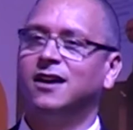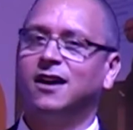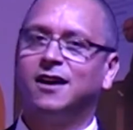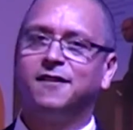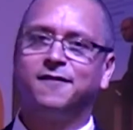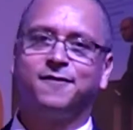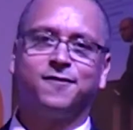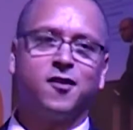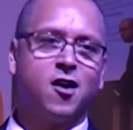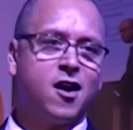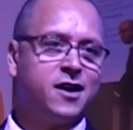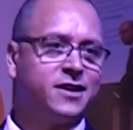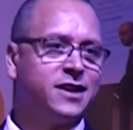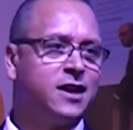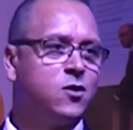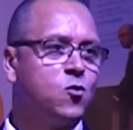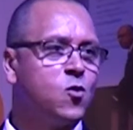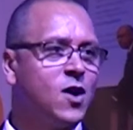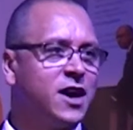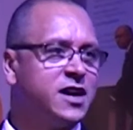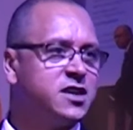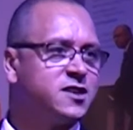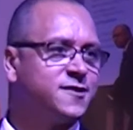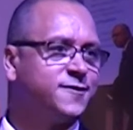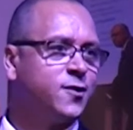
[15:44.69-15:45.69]
and finding
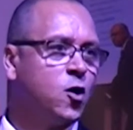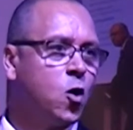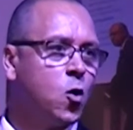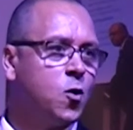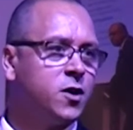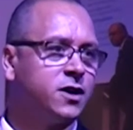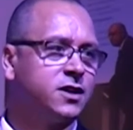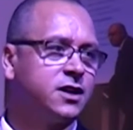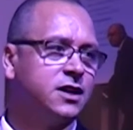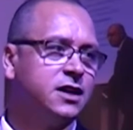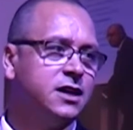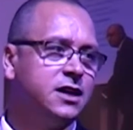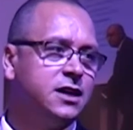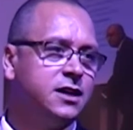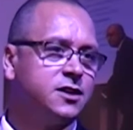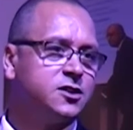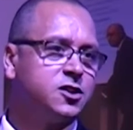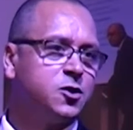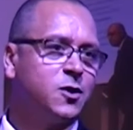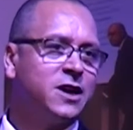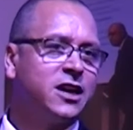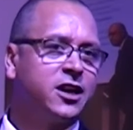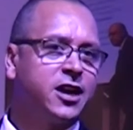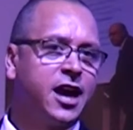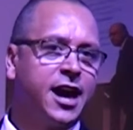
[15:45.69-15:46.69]
ways forward
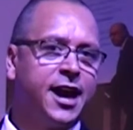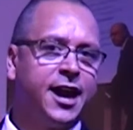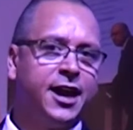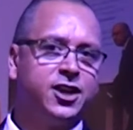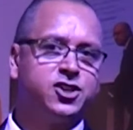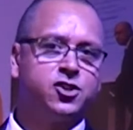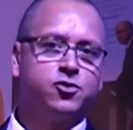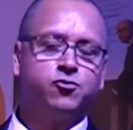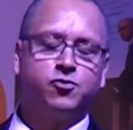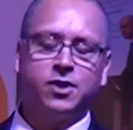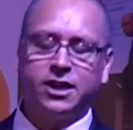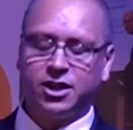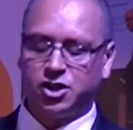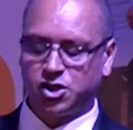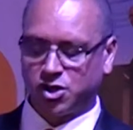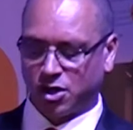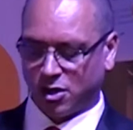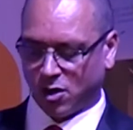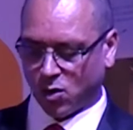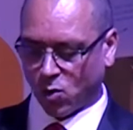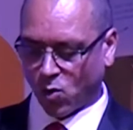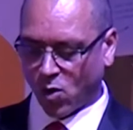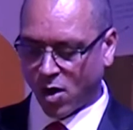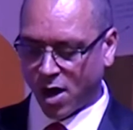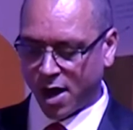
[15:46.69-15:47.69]
to engage and
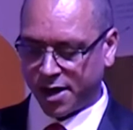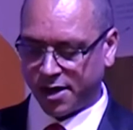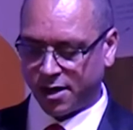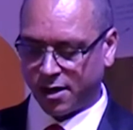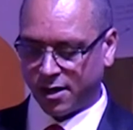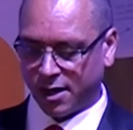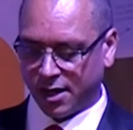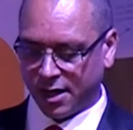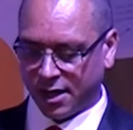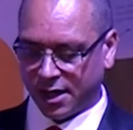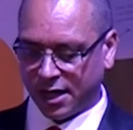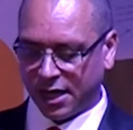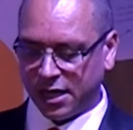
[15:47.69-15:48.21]
reach wider